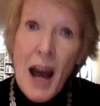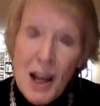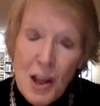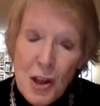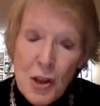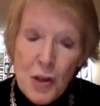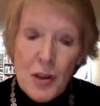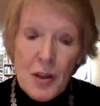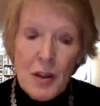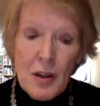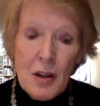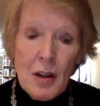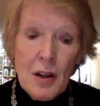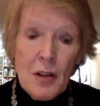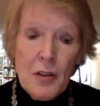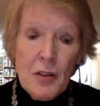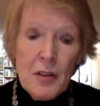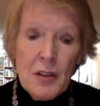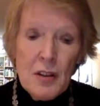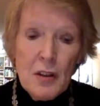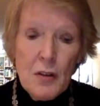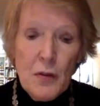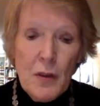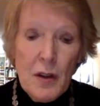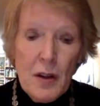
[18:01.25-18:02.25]
I think
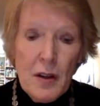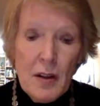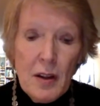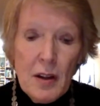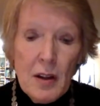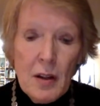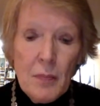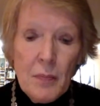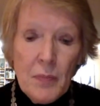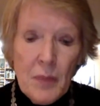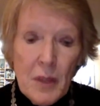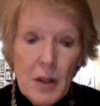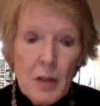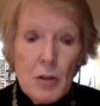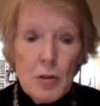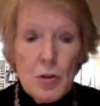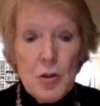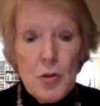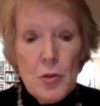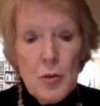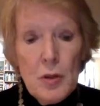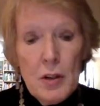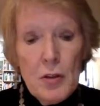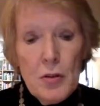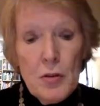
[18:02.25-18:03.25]
that is very
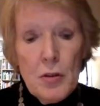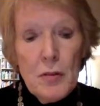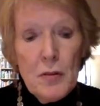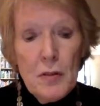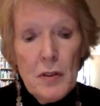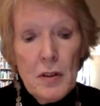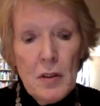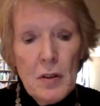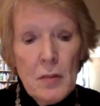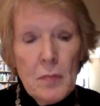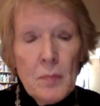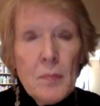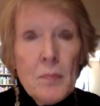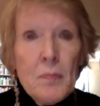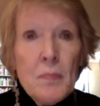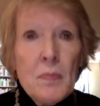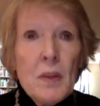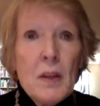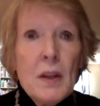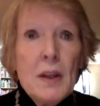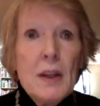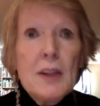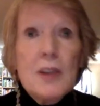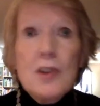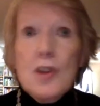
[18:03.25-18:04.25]
culturally driven.
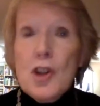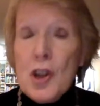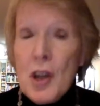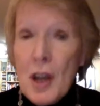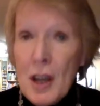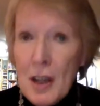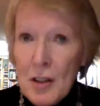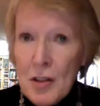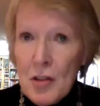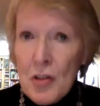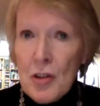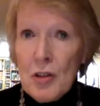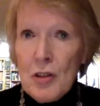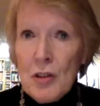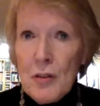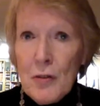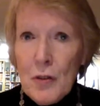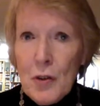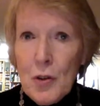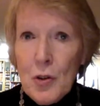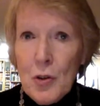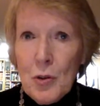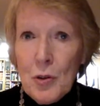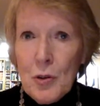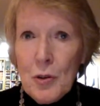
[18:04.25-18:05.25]
It changes, of
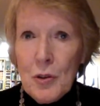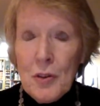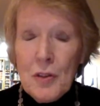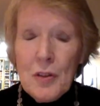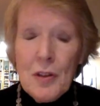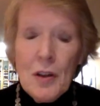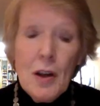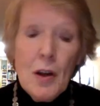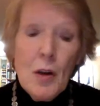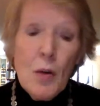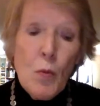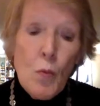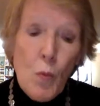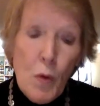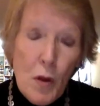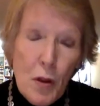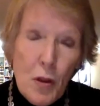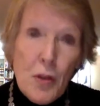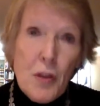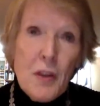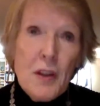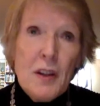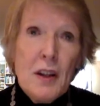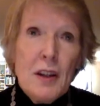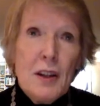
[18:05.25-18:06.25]
course,
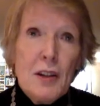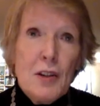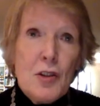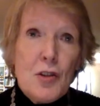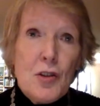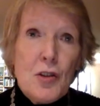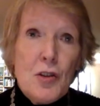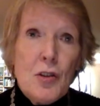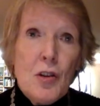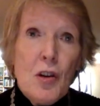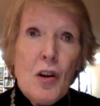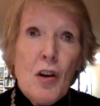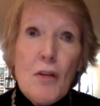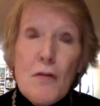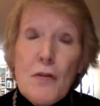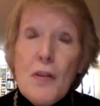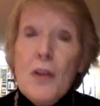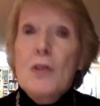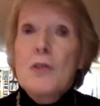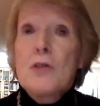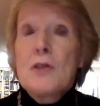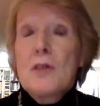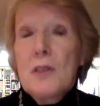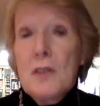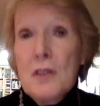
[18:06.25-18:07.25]
with the nature of
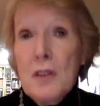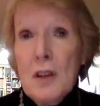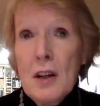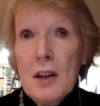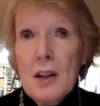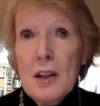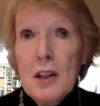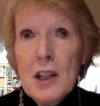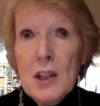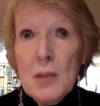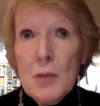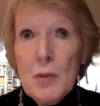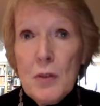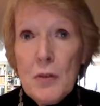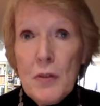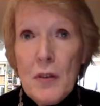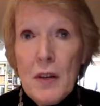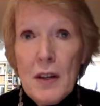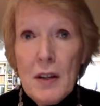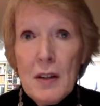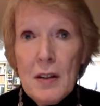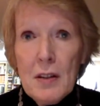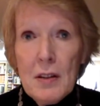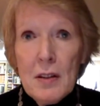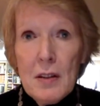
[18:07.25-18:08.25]
those societies which
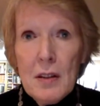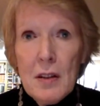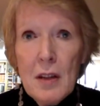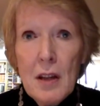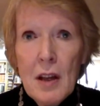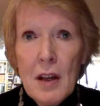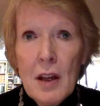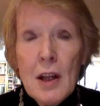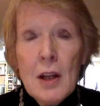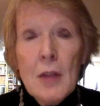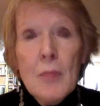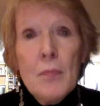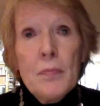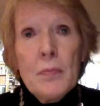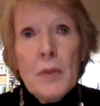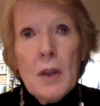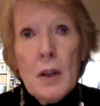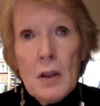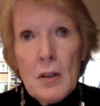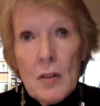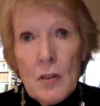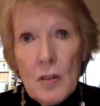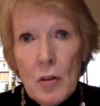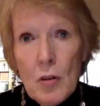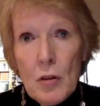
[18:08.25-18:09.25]
fight it.
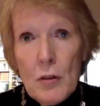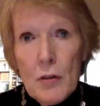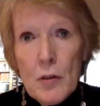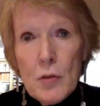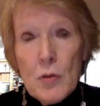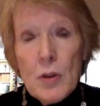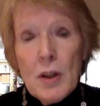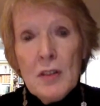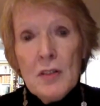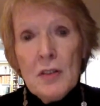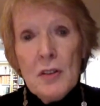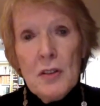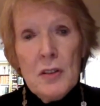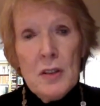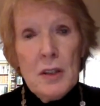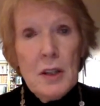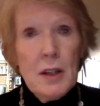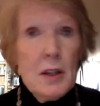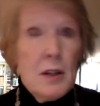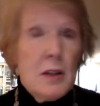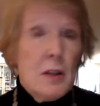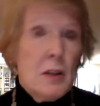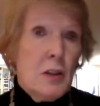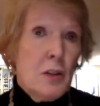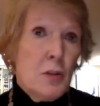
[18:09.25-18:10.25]
And so if you get
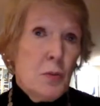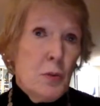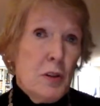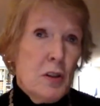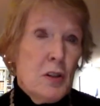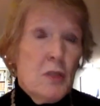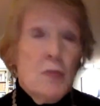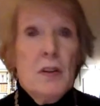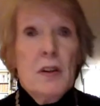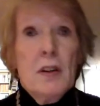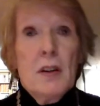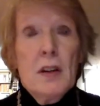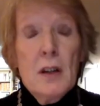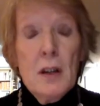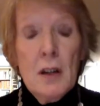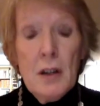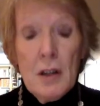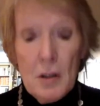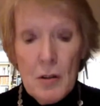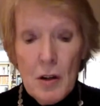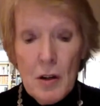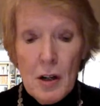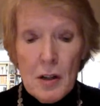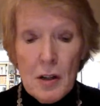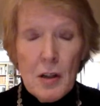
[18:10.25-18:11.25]
societies which are very
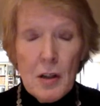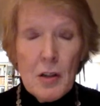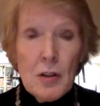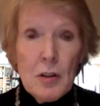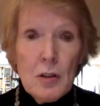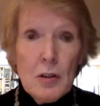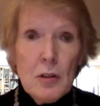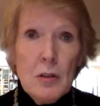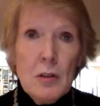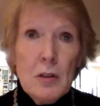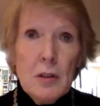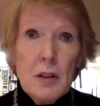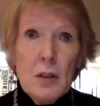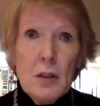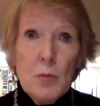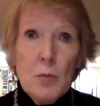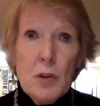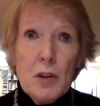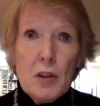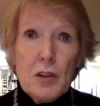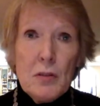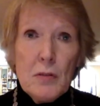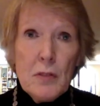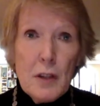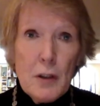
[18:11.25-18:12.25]
hierarchical, in
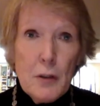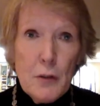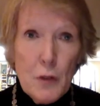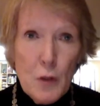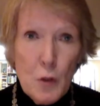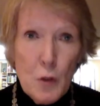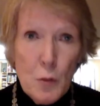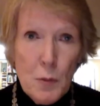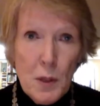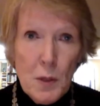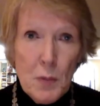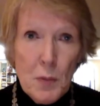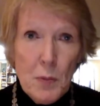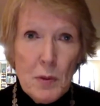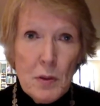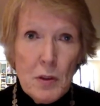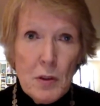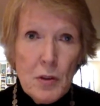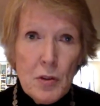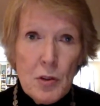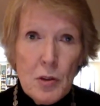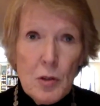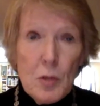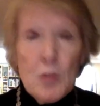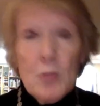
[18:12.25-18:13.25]
which very few people
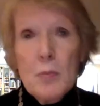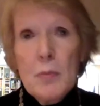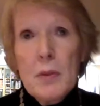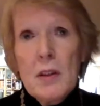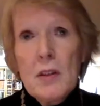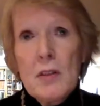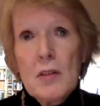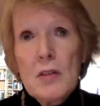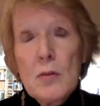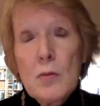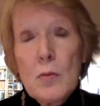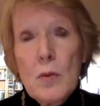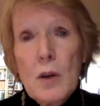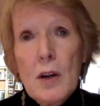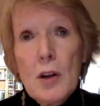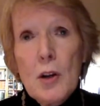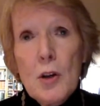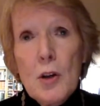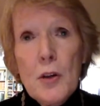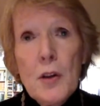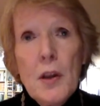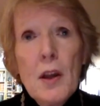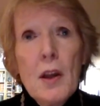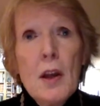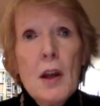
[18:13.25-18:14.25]
control the means of
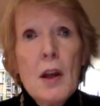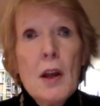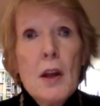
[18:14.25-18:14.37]
wealth,